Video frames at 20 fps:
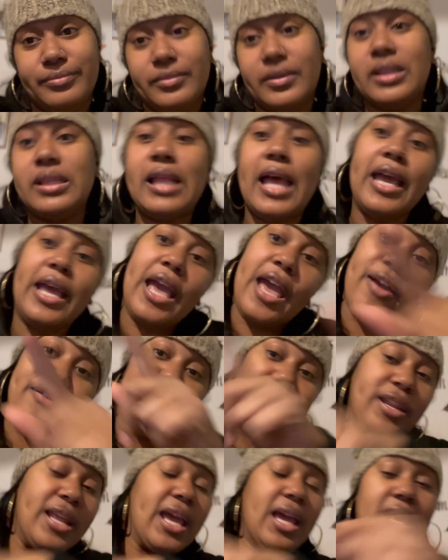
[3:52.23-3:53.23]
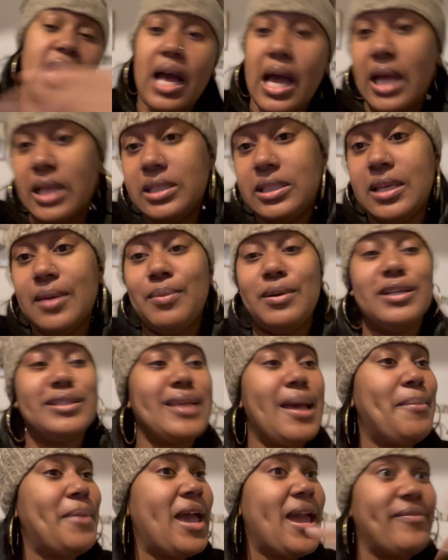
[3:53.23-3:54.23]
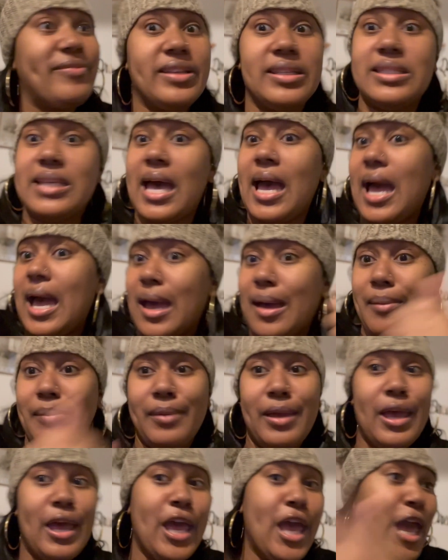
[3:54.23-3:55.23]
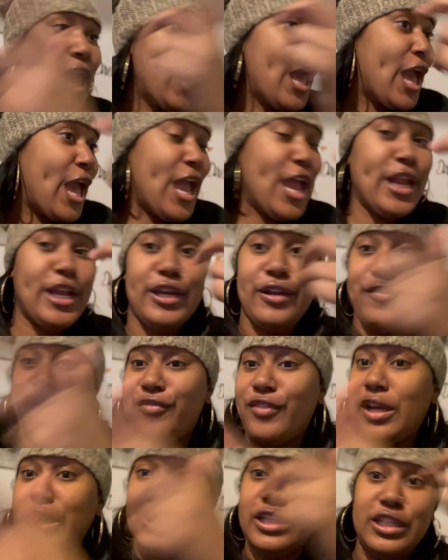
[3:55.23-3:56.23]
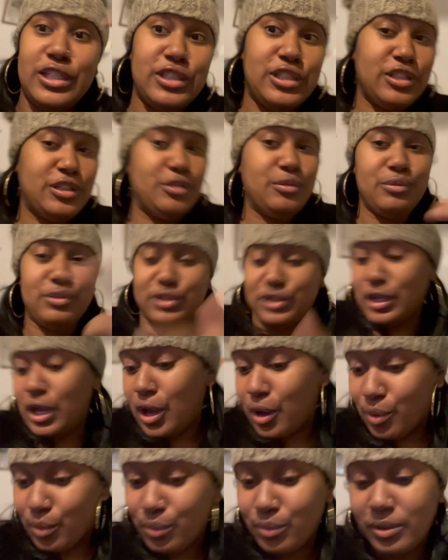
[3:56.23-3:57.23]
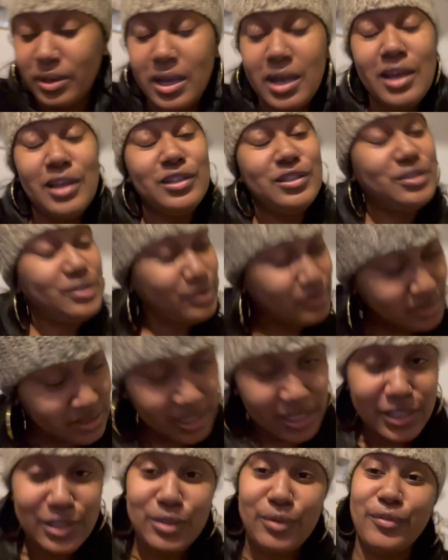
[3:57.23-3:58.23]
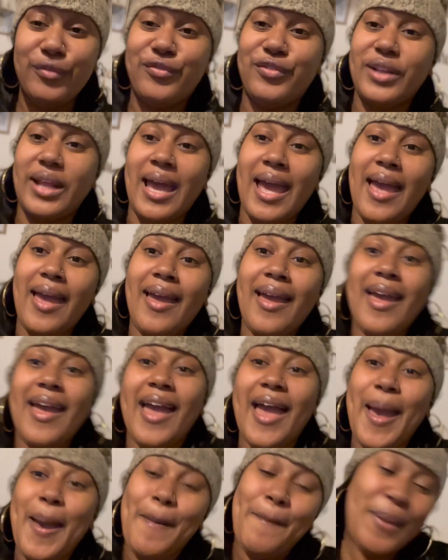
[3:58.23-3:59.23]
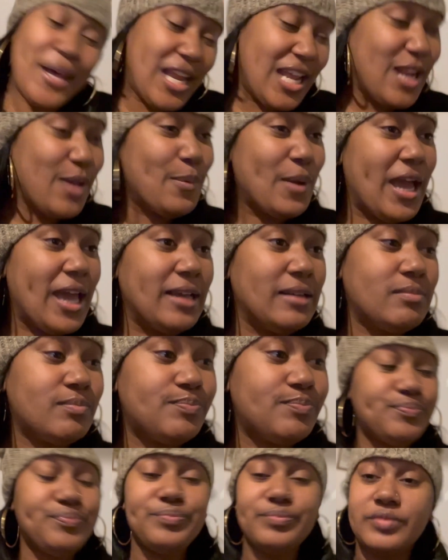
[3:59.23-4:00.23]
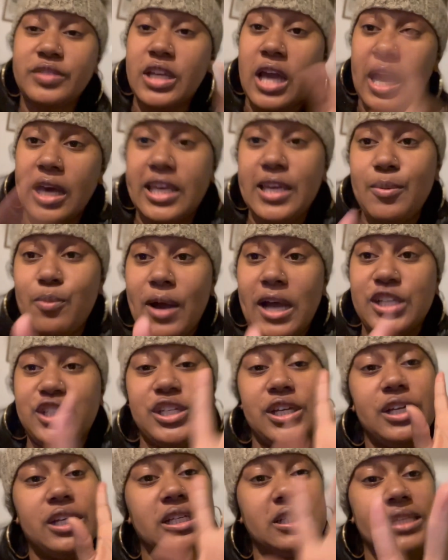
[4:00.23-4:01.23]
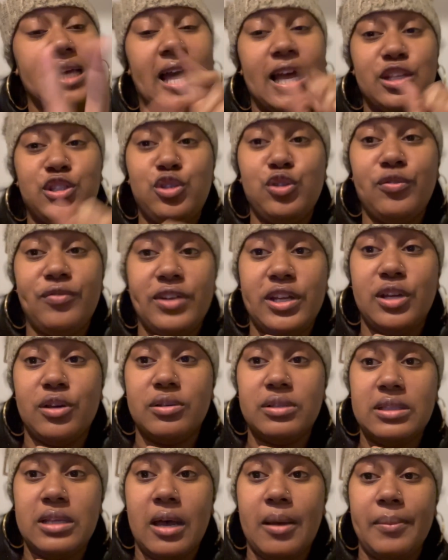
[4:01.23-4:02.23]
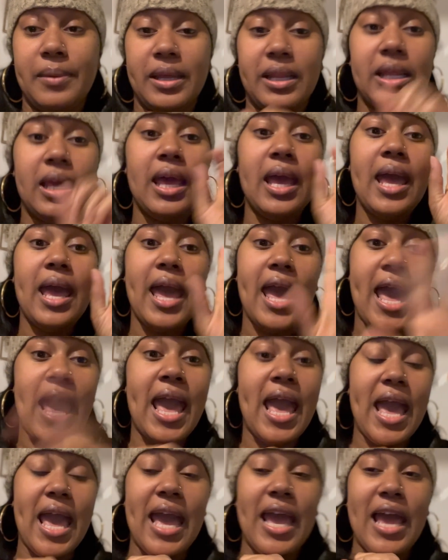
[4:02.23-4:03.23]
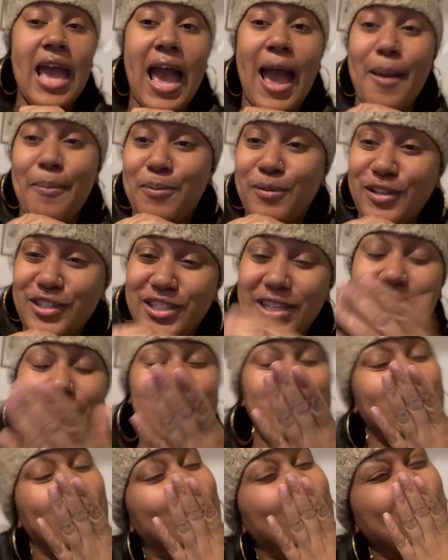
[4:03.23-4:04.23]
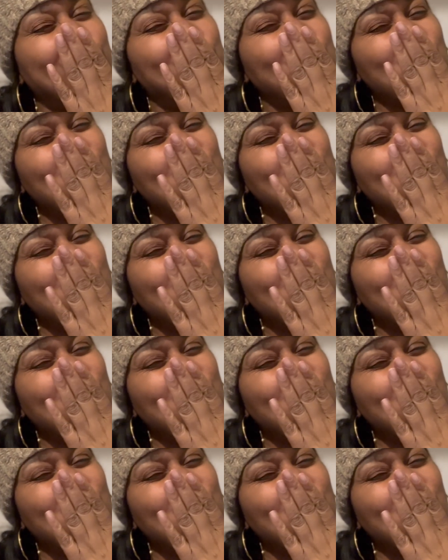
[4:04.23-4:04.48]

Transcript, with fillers: Like everyday content because I'm going to have the time and the funding to do so. So stay tuned for that. But anyway, y'all keep watching because I got two videos coming and I appreciate y'all.